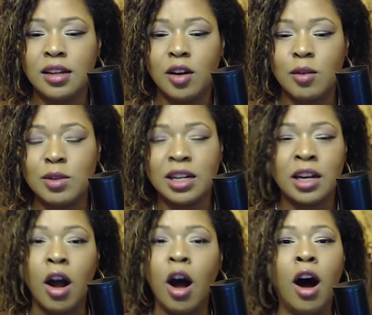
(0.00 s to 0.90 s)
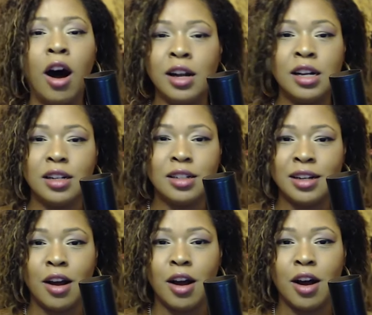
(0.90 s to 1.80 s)
almost like an awe, an
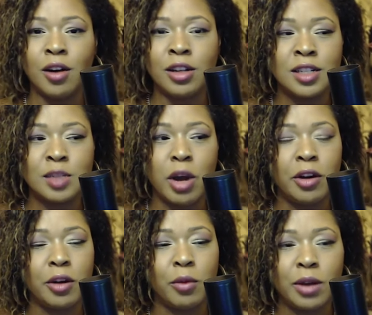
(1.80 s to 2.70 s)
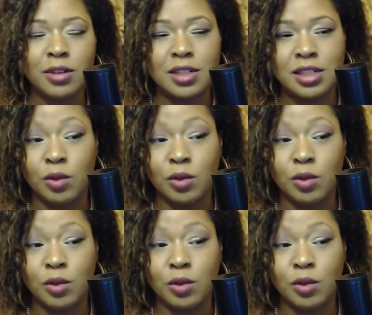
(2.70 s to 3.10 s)
awe inspiring way where it's like,